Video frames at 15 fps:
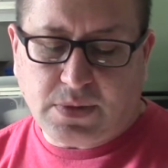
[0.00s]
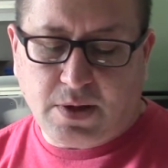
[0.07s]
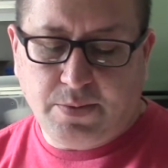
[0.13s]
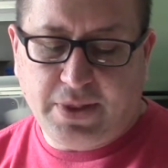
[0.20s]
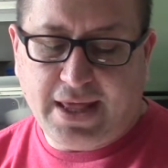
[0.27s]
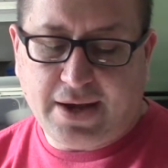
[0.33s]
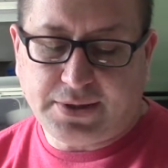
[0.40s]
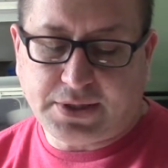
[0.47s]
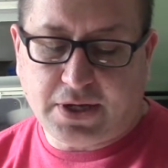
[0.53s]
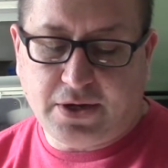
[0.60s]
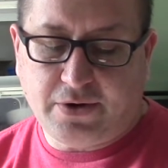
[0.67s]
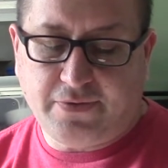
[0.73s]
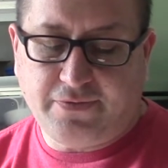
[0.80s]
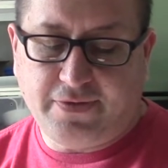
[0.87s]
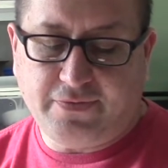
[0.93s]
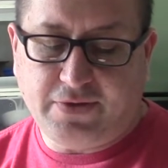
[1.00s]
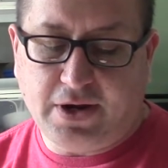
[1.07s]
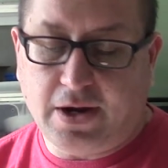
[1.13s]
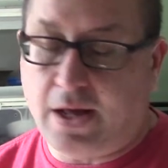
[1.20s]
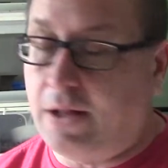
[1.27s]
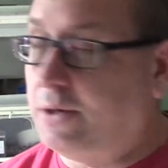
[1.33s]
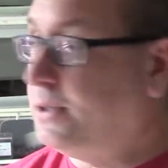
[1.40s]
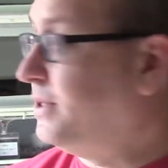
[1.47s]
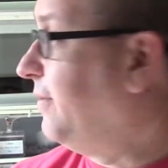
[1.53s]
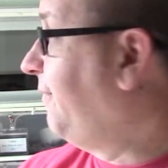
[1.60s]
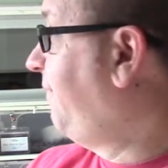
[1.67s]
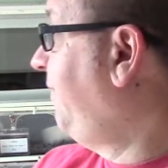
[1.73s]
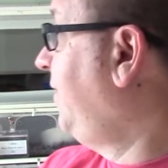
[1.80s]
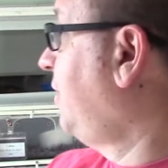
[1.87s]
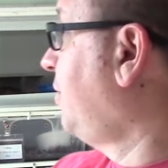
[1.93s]
But that was $150. The
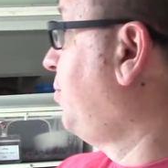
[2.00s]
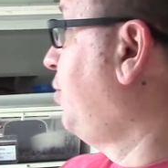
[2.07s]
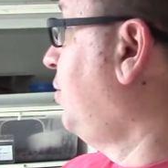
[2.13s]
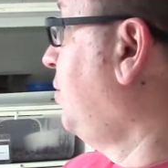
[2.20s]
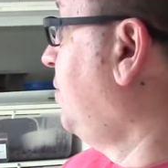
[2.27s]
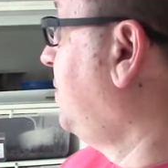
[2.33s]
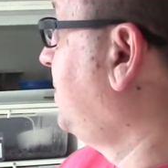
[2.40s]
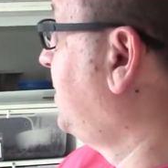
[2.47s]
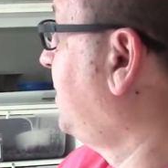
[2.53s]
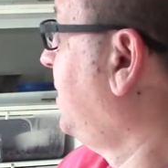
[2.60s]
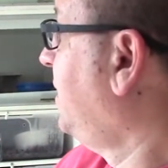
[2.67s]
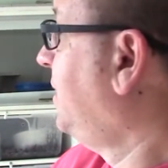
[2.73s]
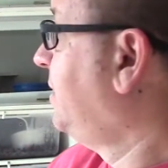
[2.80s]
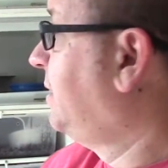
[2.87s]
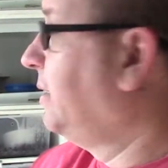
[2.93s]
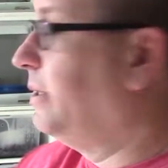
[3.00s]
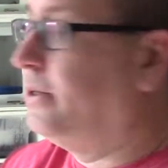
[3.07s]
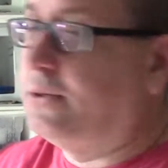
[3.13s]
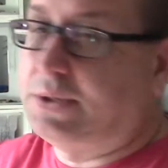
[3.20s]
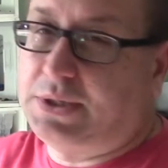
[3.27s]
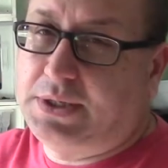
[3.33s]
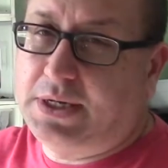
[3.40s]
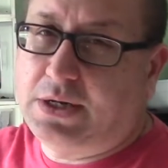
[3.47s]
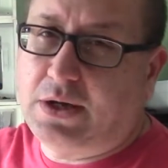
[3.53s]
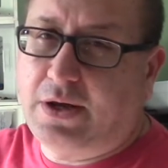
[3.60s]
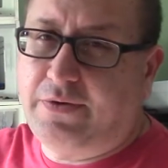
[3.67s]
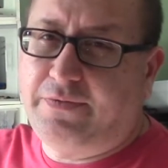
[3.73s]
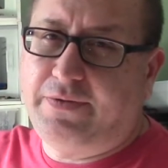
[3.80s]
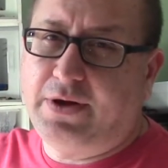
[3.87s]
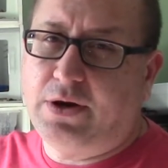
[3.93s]
finger pulls, the little
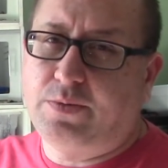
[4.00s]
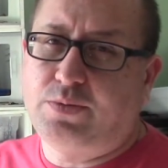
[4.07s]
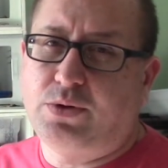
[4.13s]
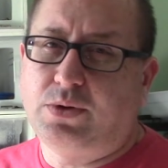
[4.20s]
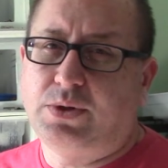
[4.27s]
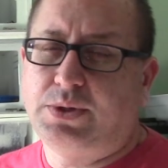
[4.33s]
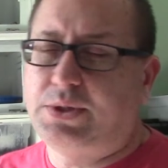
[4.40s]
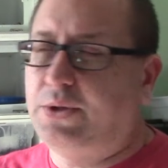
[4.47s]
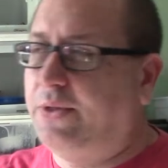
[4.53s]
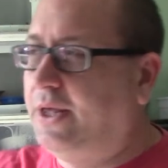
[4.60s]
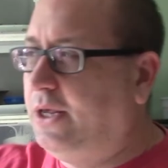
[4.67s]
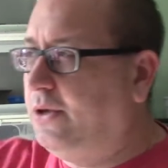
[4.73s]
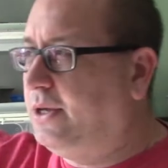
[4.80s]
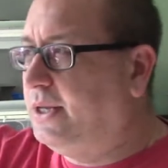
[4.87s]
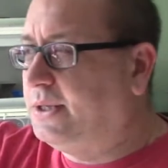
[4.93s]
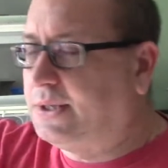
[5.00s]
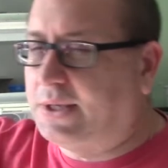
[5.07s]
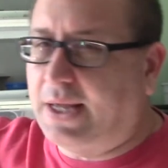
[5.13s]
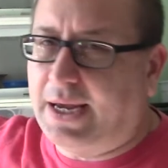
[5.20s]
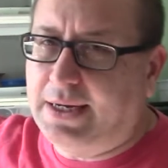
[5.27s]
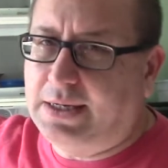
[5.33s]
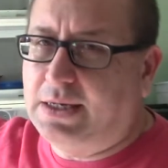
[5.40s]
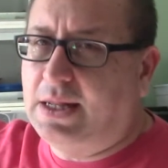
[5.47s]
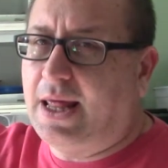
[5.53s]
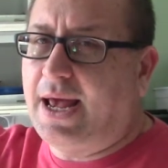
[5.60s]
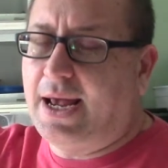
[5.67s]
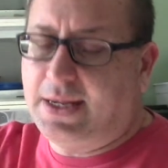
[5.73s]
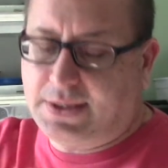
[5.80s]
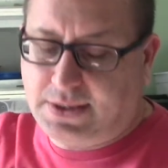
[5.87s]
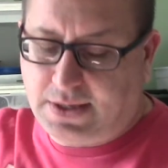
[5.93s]
stick-on finger pulls so that you can slide the
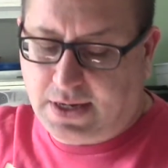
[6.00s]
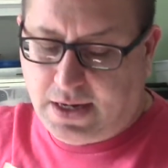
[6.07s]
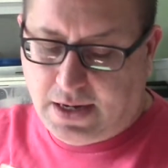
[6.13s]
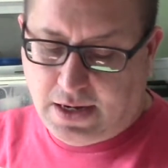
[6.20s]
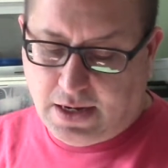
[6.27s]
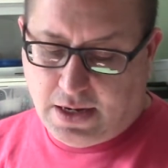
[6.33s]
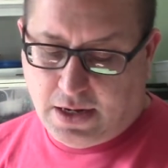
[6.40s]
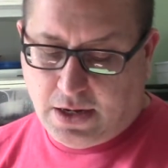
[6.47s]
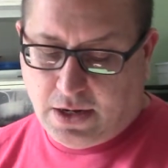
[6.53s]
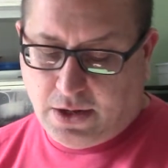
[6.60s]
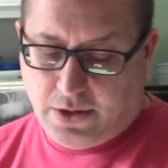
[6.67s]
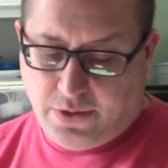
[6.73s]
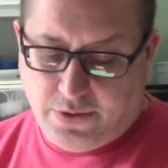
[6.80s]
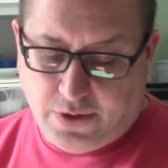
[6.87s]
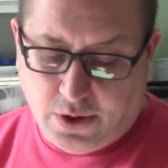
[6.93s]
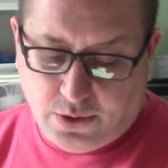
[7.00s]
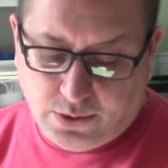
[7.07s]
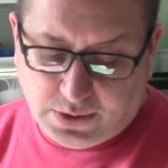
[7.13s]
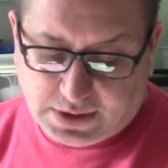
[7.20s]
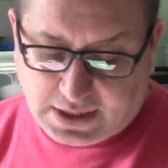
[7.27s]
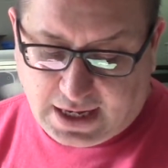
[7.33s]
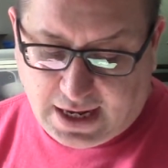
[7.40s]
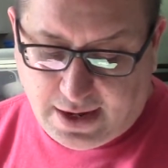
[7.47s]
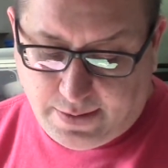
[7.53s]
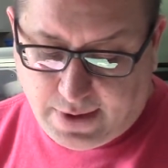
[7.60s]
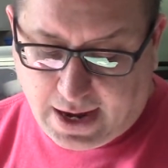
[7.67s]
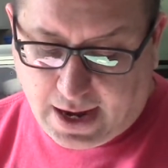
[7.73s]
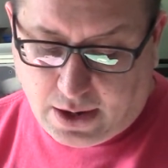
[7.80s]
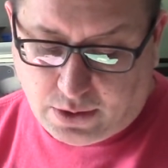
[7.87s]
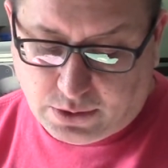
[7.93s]
glass, those came
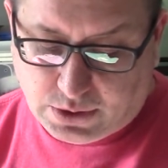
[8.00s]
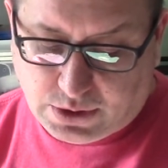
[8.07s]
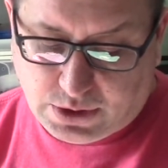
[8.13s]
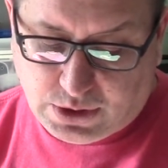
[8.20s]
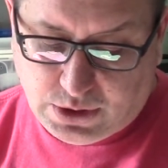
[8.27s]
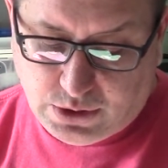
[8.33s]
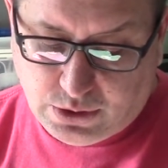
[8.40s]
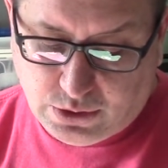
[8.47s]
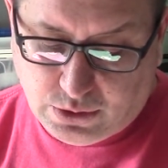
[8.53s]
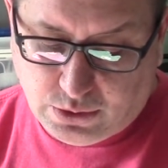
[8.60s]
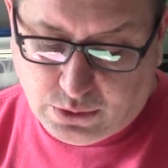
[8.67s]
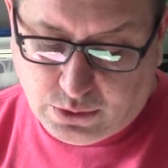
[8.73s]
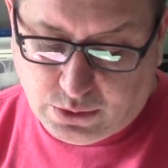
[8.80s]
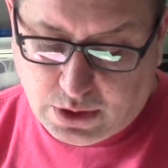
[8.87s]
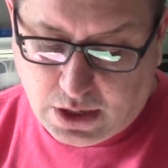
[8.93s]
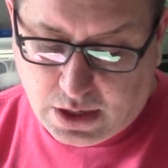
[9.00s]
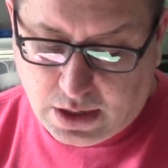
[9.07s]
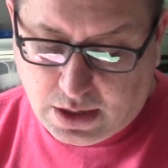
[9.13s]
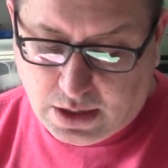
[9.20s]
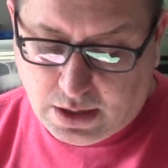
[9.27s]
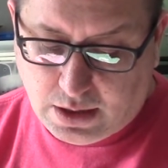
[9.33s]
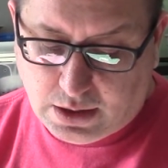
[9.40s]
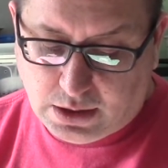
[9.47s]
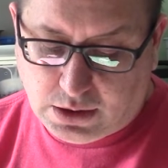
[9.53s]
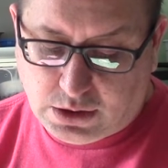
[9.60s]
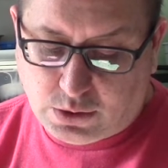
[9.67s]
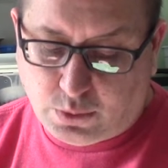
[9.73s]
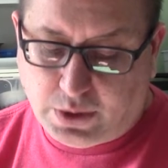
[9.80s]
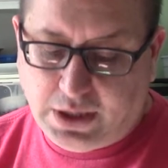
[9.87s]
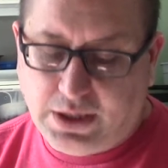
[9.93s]
out to
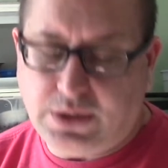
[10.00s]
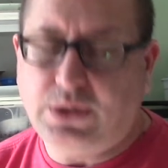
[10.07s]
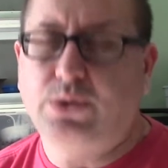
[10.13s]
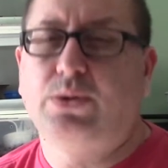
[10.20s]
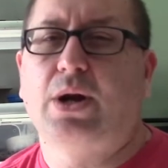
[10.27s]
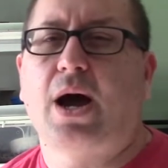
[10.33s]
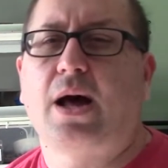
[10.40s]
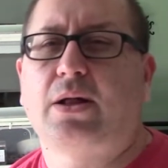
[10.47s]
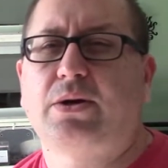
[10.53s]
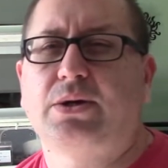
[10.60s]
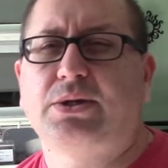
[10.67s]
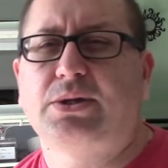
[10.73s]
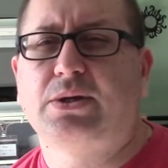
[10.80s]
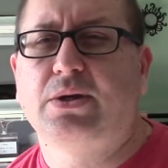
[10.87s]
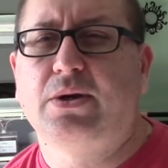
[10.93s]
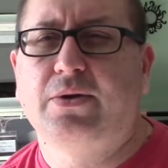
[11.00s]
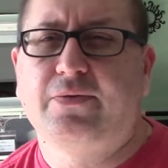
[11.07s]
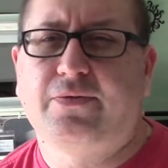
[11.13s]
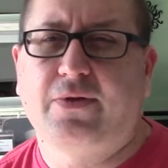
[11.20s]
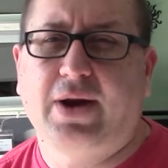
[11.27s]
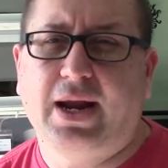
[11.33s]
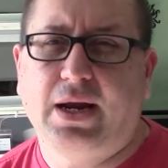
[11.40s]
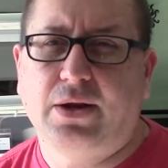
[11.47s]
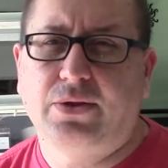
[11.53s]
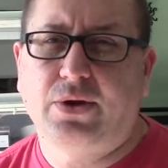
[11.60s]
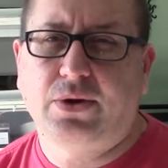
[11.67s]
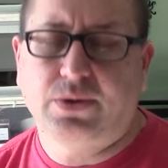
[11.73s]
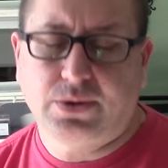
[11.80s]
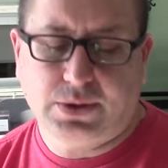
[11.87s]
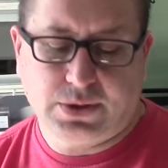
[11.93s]
$22 for 8 of
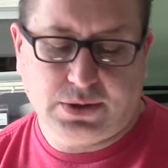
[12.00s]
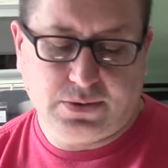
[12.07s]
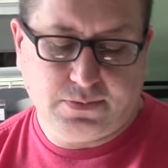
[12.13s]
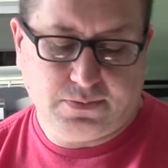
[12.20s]
those.